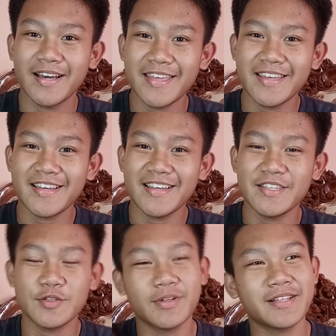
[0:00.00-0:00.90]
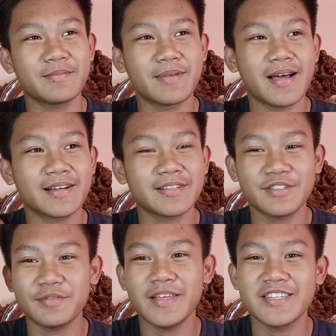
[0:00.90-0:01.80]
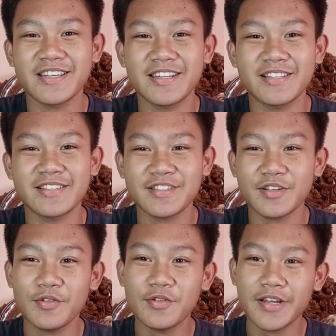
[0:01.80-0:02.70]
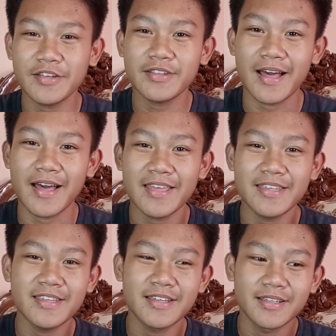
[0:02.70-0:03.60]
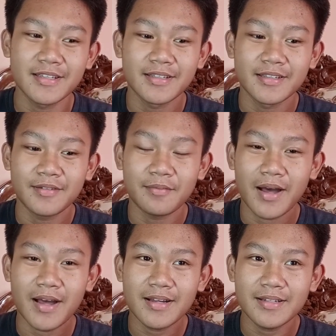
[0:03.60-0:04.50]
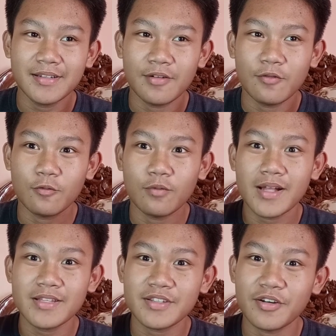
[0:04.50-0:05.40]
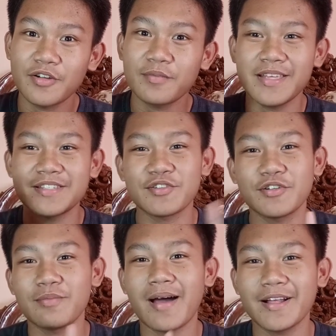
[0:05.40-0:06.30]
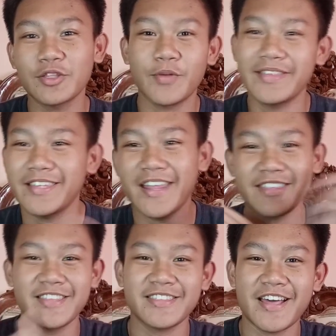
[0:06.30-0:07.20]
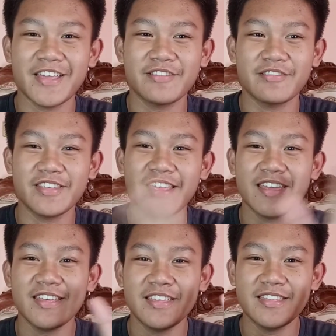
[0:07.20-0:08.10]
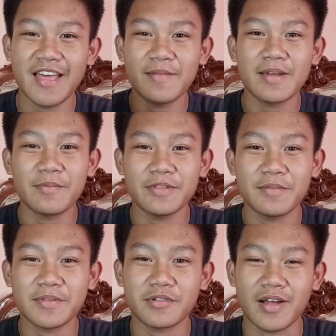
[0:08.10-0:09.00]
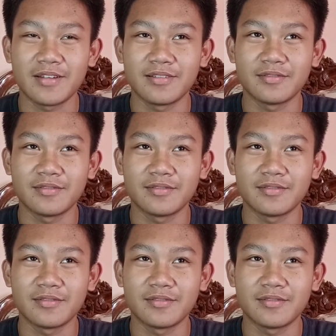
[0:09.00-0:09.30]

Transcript: Hi guys, welcome back to my channel. So ngayon ay mag What's on my school bag 2019 tayo. Yay! Dahil malapit na yung pasukan.